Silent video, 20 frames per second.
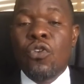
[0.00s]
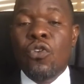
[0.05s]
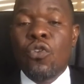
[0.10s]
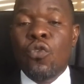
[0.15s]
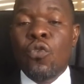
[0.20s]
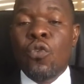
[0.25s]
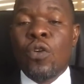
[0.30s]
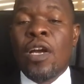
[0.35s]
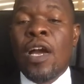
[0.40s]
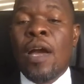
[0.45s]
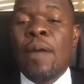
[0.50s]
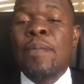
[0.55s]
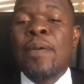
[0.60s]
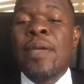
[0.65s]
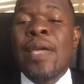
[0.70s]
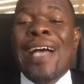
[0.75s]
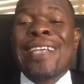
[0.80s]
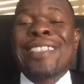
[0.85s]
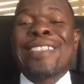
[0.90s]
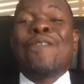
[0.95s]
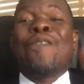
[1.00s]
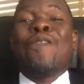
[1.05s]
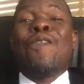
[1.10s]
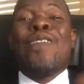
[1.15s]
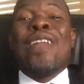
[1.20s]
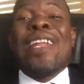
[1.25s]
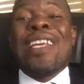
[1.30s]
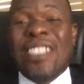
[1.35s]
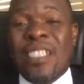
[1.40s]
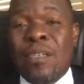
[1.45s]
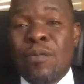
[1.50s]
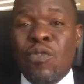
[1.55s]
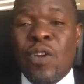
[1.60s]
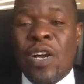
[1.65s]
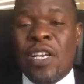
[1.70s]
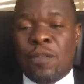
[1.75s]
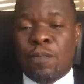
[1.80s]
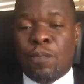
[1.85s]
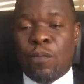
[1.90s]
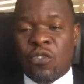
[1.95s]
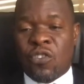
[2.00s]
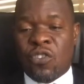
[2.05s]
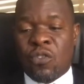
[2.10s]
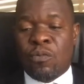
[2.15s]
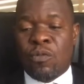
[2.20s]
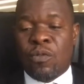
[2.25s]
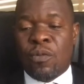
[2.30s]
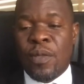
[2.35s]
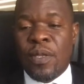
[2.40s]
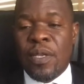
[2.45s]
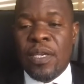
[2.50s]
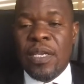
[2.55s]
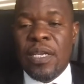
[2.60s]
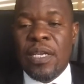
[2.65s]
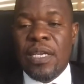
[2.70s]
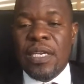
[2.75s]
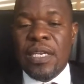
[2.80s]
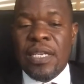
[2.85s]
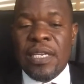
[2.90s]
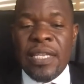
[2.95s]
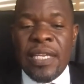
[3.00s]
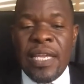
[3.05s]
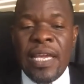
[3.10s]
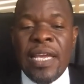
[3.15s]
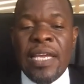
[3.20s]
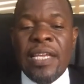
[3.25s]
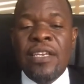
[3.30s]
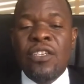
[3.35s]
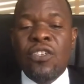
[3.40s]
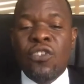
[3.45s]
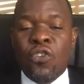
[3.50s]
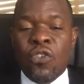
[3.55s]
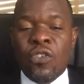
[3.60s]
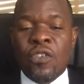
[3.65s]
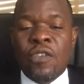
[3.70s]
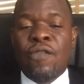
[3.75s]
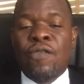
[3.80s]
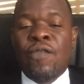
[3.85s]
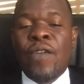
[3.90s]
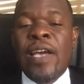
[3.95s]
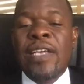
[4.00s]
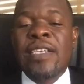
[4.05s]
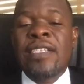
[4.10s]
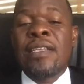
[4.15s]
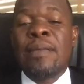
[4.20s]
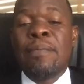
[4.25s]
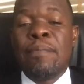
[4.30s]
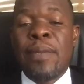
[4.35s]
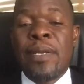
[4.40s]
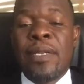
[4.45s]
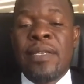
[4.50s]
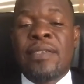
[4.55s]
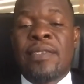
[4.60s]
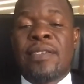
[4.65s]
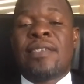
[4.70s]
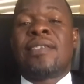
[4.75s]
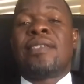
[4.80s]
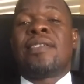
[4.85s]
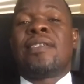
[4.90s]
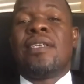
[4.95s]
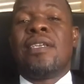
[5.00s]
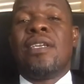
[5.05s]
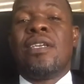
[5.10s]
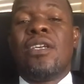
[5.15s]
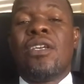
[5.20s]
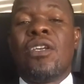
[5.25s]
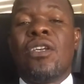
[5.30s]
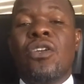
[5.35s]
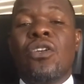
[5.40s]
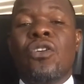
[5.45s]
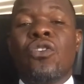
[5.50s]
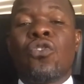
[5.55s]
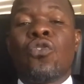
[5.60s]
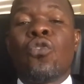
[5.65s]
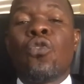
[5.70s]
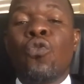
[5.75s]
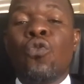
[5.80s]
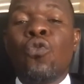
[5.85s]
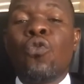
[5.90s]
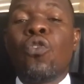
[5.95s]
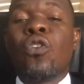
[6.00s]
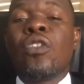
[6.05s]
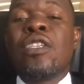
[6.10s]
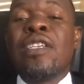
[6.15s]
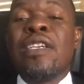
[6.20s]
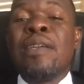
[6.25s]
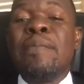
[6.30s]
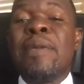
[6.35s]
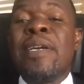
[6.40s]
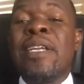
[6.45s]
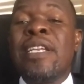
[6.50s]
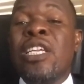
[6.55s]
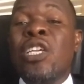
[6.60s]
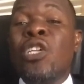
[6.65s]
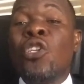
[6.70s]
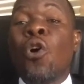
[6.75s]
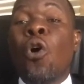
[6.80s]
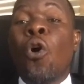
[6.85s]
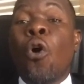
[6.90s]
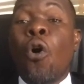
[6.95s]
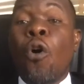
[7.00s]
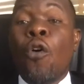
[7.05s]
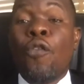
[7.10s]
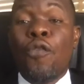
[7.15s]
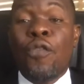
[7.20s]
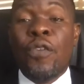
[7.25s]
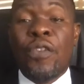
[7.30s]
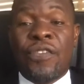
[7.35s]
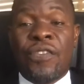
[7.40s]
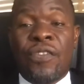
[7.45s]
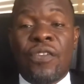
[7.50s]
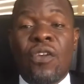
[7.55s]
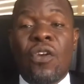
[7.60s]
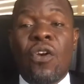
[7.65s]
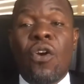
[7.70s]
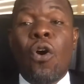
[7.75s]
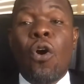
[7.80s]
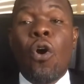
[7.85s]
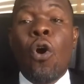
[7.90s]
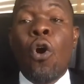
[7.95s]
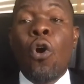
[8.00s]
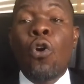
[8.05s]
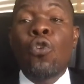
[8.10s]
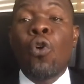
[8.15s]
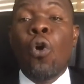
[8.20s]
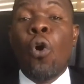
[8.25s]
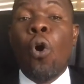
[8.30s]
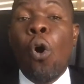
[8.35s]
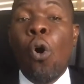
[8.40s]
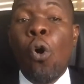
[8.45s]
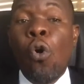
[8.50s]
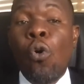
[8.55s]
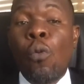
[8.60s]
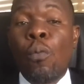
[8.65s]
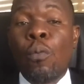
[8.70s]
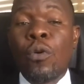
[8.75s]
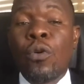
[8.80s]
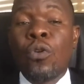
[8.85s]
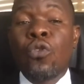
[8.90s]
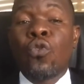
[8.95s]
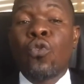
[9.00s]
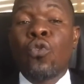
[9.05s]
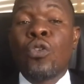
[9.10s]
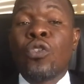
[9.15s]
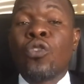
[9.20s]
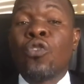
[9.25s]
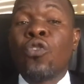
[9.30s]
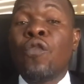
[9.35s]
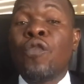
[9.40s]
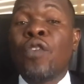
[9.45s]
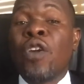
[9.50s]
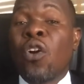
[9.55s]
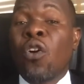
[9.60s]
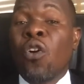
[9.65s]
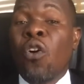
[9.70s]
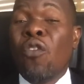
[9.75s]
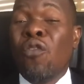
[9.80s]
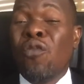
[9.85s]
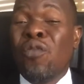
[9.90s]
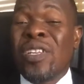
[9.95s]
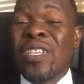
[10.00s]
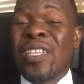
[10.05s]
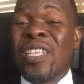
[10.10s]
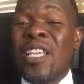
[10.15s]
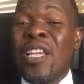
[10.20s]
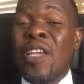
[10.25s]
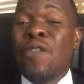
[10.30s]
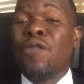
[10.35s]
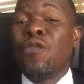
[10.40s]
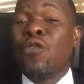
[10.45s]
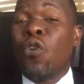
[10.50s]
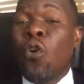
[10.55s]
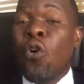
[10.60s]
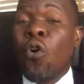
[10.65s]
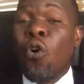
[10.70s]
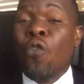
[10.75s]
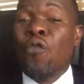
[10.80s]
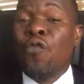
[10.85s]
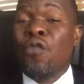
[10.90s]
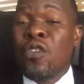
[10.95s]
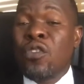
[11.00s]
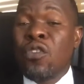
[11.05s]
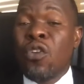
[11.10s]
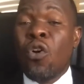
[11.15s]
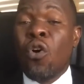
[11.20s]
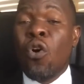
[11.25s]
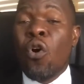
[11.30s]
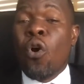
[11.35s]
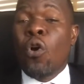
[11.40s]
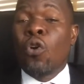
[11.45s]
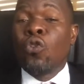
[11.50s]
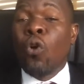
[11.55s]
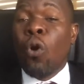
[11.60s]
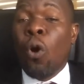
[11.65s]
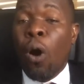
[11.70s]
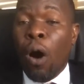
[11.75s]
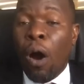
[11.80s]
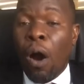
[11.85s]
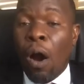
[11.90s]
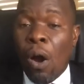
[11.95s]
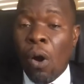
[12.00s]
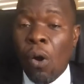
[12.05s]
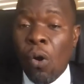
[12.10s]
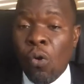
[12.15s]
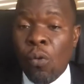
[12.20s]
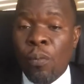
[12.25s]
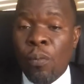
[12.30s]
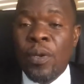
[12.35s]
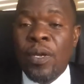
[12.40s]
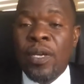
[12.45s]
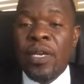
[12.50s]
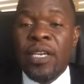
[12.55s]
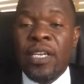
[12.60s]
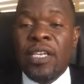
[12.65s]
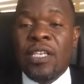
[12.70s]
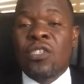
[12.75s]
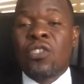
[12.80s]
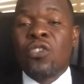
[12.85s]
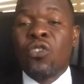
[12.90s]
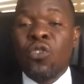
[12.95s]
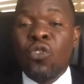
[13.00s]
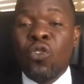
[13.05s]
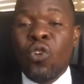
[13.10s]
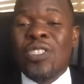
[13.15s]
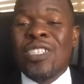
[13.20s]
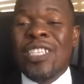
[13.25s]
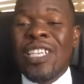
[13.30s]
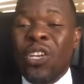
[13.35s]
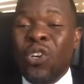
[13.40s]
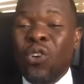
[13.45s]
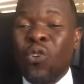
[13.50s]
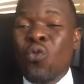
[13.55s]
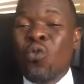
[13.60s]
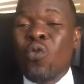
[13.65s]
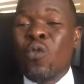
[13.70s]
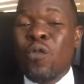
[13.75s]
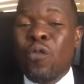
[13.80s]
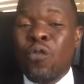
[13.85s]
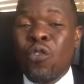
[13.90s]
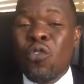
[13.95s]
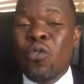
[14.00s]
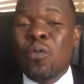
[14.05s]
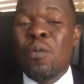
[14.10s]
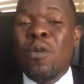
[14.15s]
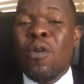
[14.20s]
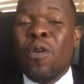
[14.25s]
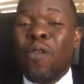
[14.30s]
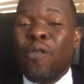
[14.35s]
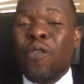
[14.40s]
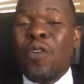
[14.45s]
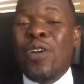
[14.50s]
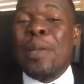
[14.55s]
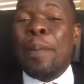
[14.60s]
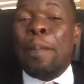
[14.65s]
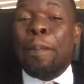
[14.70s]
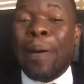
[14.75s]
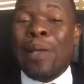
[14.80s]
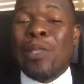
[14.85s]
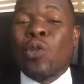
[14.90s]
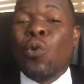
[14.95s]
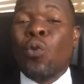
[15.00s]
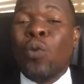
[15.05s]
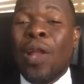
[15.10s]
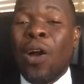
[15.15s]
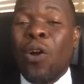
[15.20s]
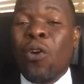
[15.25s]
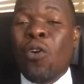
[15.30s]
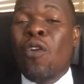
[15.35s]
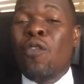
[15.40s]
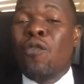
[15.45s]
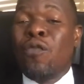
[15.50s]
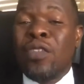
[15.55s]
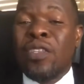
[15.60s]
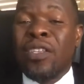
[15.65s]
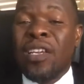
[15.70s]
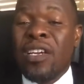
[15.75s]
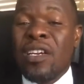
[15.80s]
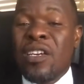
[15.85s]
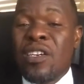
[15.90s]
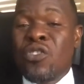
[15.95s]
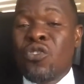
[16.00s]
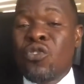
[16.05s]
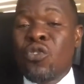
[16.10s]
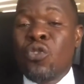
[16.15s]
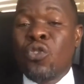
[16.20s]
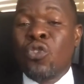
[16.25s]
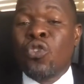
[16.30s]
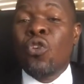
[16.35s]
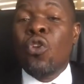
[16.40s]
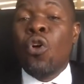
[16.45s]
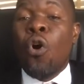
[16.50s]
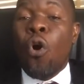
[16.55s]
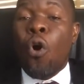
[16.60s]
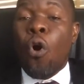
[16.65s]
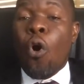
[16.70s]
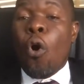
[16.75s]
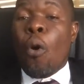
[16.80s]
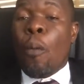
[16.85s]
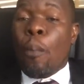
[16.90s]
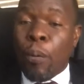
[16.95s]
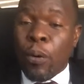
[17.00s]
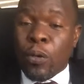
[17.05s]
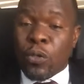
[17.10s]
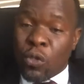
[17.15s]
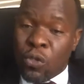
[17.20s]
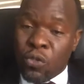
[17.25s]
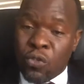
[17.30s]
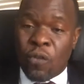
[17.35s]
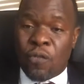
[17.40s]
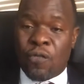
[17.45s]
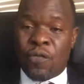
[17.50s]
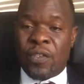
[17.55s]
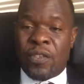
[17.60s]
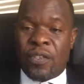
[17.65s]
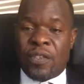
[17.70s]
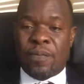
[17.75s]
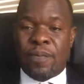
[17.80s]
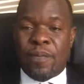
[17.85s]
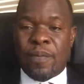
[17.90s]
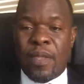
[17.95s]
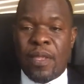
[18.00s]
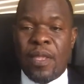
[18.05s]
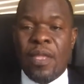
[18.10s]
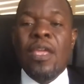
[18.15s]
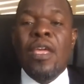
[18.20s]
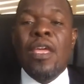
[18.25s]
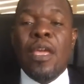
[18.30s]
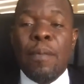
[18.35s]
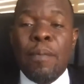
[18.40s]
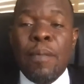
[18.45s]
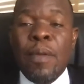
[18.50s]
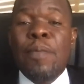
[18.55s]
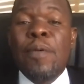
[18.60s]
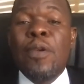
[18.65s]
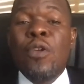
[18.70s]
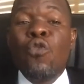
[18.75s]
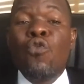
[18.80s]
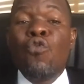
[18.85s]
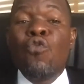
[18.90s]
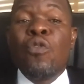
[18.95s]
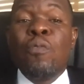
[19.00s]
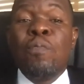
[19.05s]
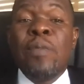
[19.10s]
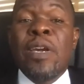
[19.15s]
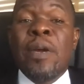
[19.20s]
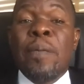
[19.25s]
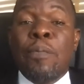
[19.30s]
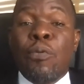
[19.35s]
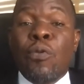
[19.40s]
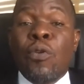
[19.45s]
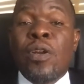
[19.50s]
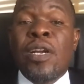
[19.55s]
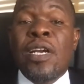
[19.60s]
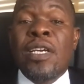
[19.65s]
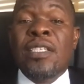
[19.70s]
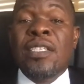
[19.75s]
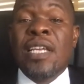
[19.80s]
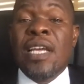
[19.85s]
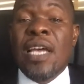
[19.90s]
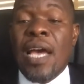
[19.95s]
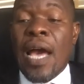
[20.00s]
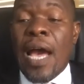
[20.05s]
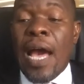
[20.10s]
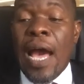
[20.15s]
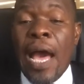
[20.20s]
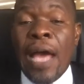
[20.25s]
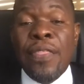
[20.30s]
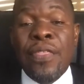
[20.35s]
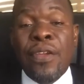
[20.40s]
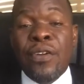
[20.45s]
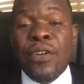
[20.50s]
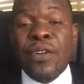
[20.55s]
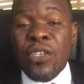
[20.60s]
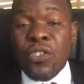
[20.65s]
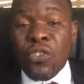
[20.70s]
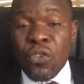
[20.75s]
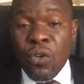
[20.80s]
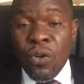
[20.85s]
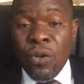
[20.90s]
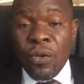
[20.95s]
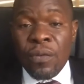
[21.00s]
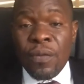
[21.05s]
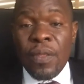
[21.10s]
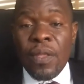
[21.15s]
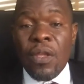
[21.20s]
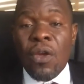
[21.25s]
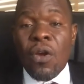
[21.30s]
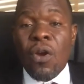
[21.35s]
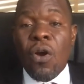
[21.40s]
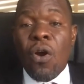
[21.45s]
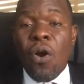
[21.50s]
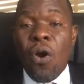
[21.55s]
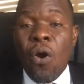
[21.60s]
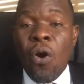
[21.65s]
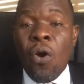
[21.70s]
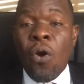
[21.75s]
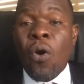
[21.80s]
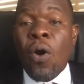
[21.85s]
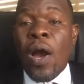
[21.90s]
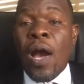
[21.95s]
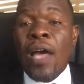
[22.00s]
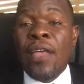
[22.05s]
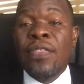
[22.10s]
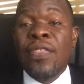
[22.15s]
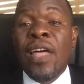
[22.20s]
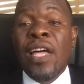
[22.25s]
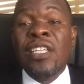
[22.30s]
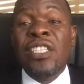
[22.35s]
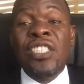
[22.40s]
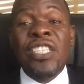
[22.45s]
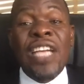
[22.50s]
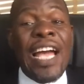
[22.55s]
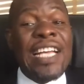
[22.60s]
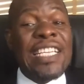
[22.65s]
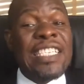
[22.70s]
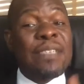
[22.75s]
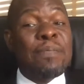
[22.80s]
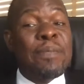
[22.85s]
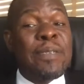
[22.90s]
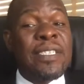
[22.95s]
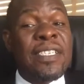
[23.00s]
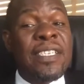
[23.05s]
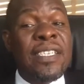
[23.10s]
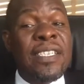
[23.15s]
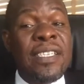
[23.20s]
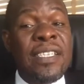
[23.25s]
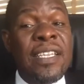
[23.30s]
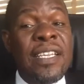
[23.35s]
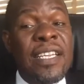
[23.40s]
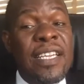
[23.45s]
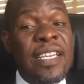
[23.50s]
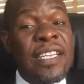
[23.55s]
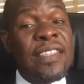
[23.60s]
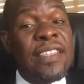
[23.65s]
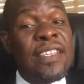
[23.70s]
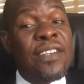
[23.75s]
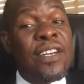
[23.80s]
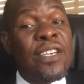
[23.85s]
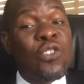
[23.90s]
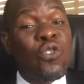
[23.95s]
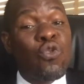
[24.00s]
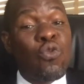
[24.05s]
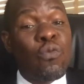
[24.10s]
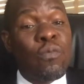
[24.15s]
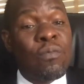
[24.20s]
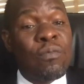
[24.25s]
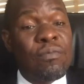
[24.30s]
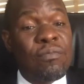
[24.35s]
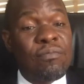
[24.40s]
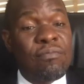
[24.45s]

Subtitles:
You can be as flexible as possible. The end justifies the means. So do not remain in your office or your home to resolve a conflict if your office or your home is not a good forum for the particular conflict resolution or portions of it. Maybe you would make progress at the restaurant or at that chance meeting in the restroom.